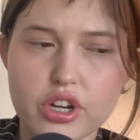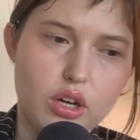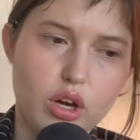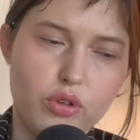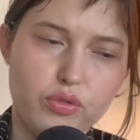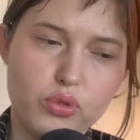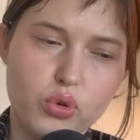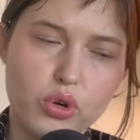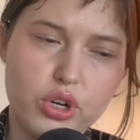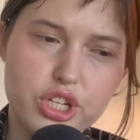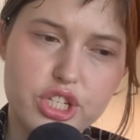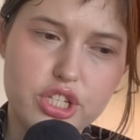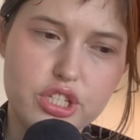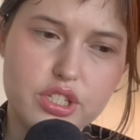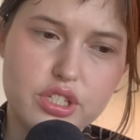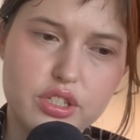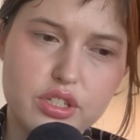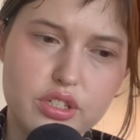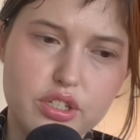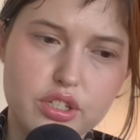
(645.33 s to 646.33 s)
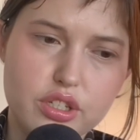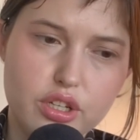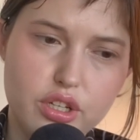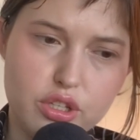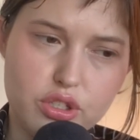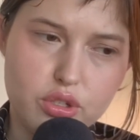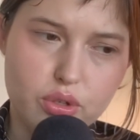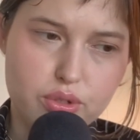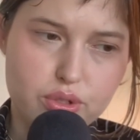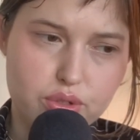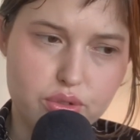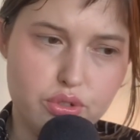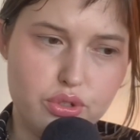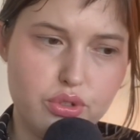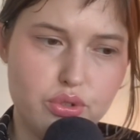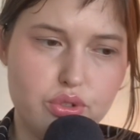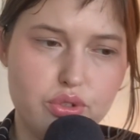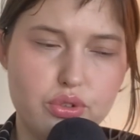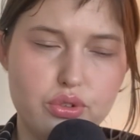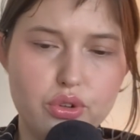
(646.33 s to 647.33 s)
Of course, it's also
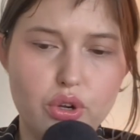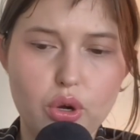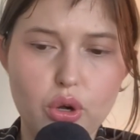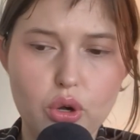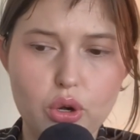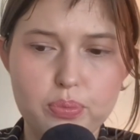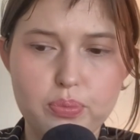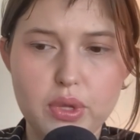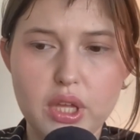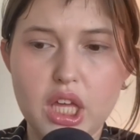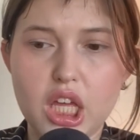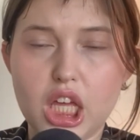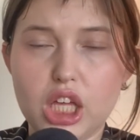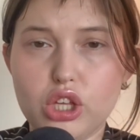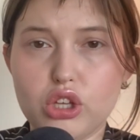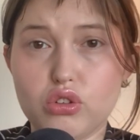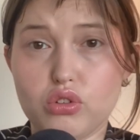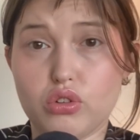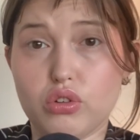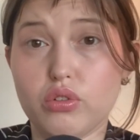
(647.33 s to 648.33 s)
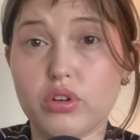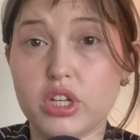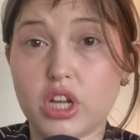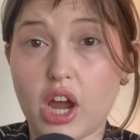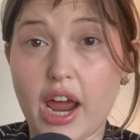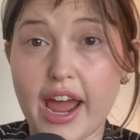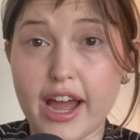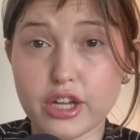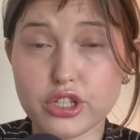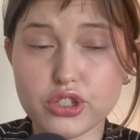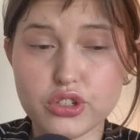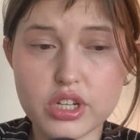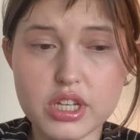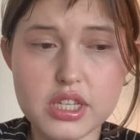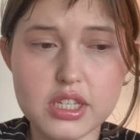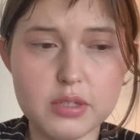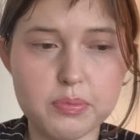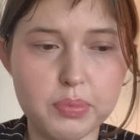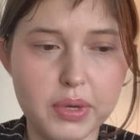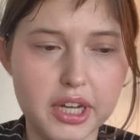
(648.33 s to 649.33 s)
due to her being, you know, an
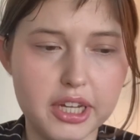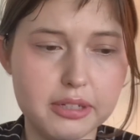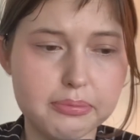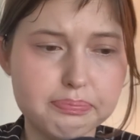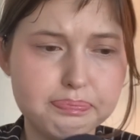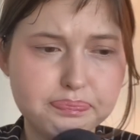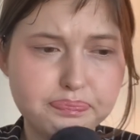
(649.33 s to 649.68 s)
actress, but